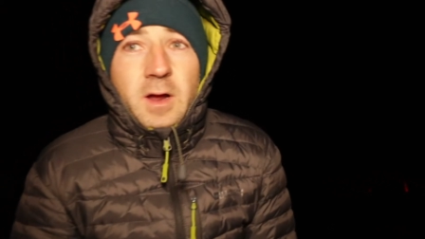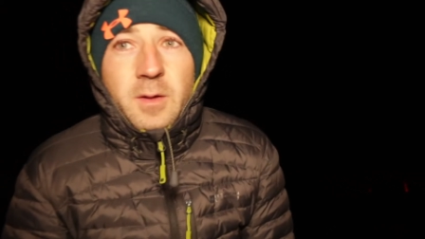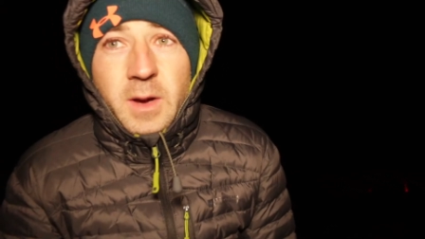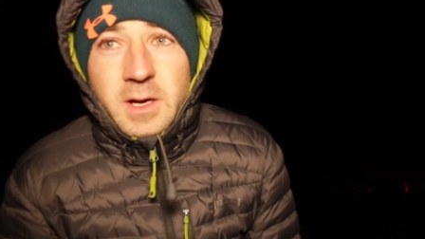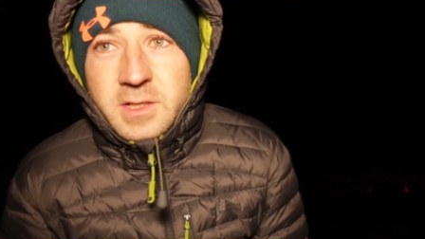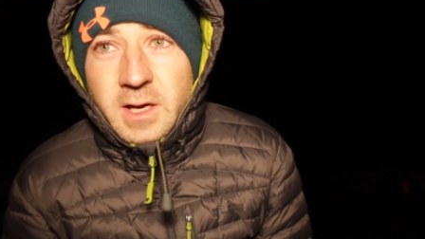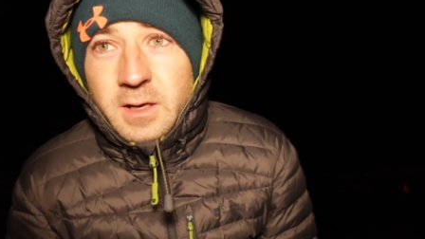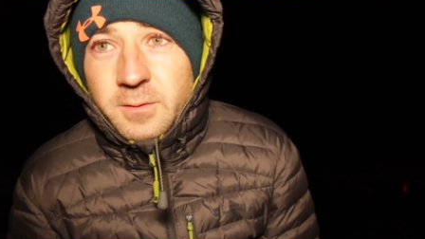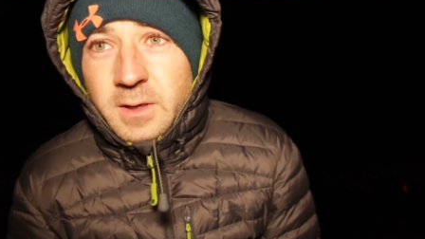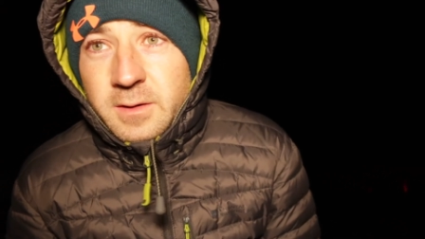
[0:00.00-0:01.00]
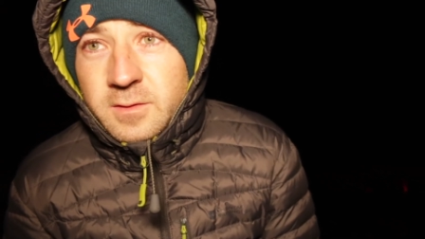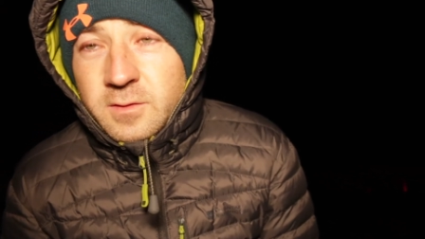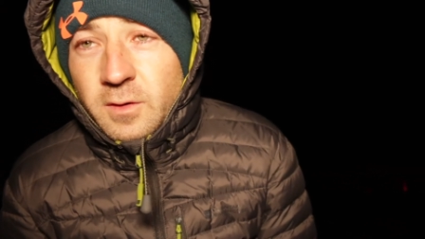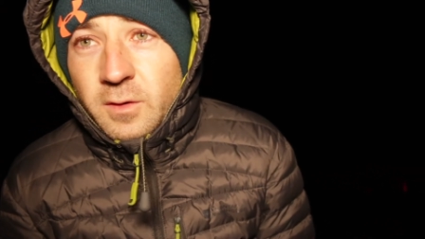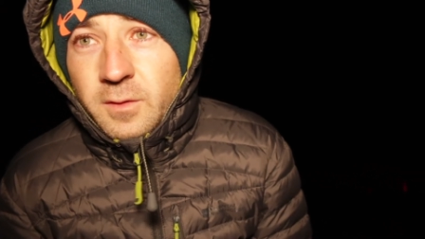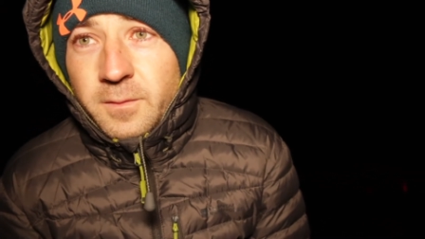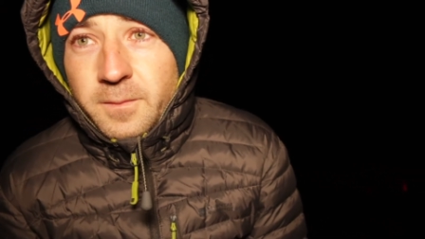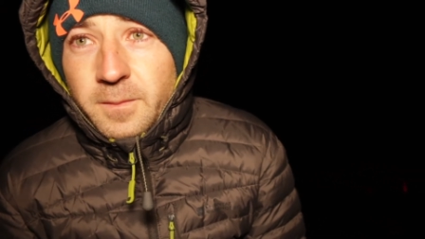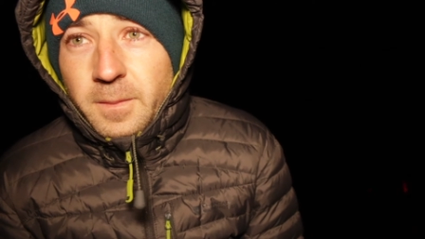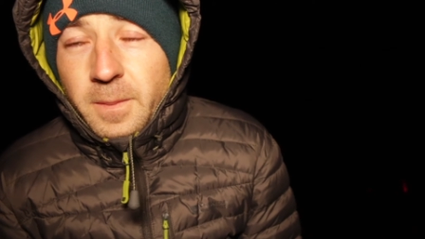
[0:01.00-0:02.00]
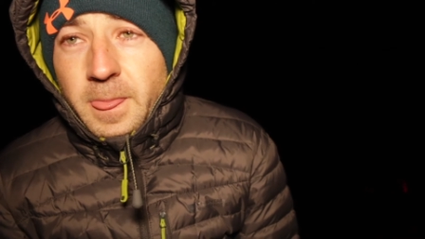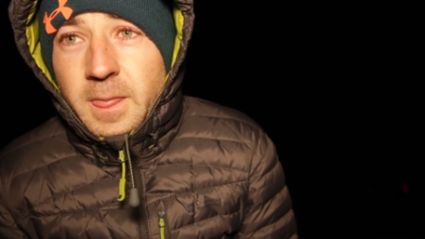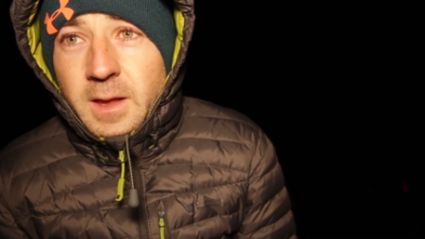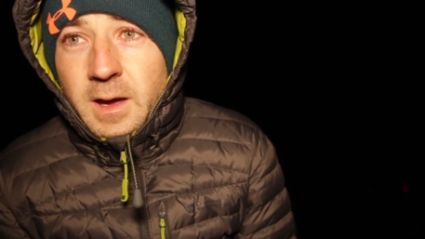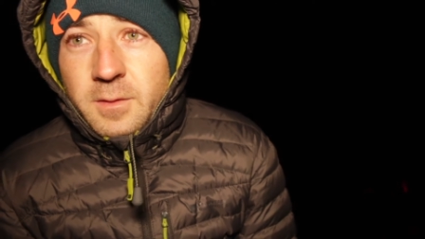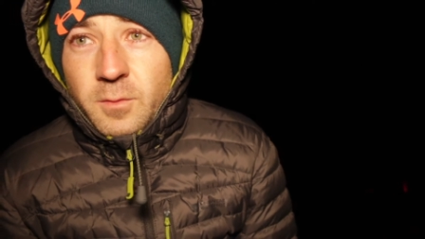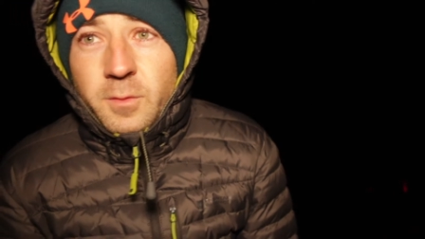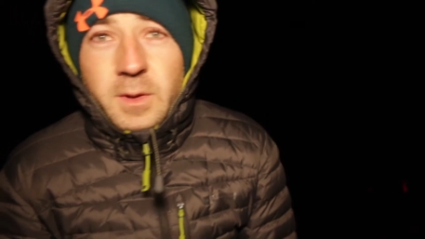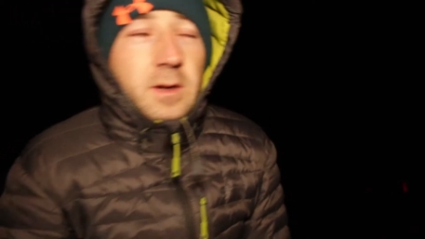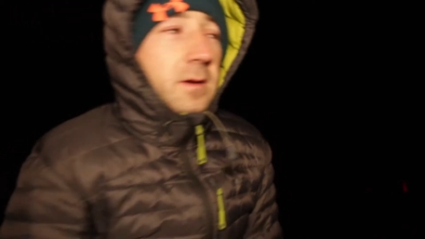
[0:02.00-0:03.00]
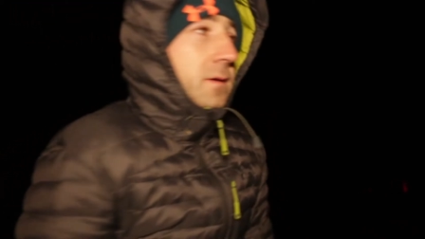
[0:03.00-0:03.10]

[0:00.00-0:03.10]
it a bash anyway. So at the moment